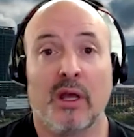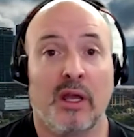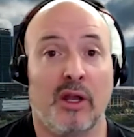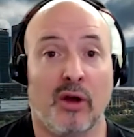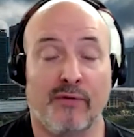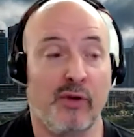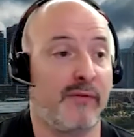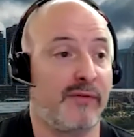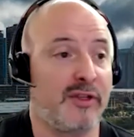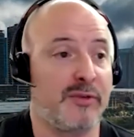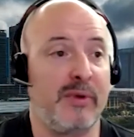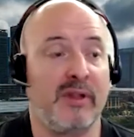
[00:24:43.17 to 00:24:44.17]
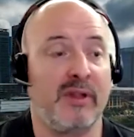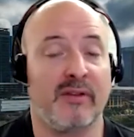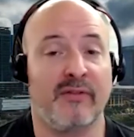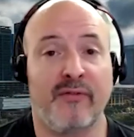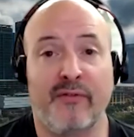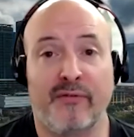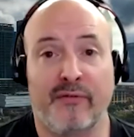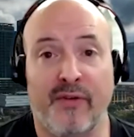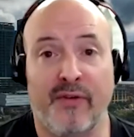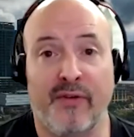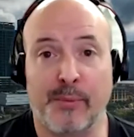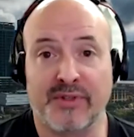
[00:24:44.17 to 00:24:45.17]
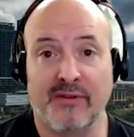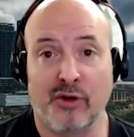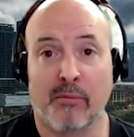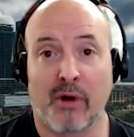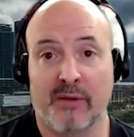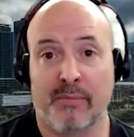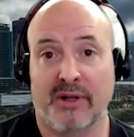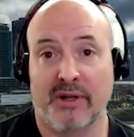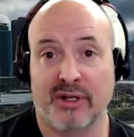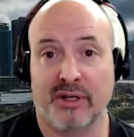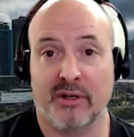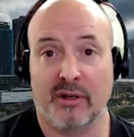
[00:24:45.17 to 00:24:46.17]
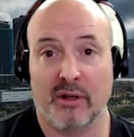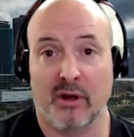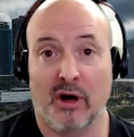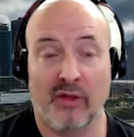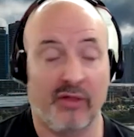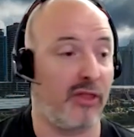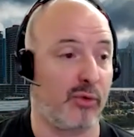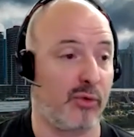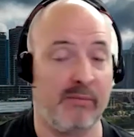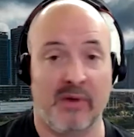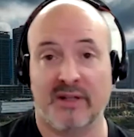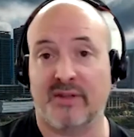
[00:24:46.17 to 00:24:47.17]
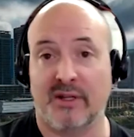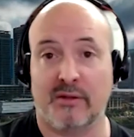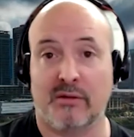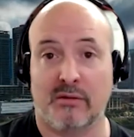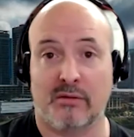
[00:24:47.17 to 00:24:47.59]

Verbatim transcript: You know, if you have to spend fifty percent of your market budget on the three months that,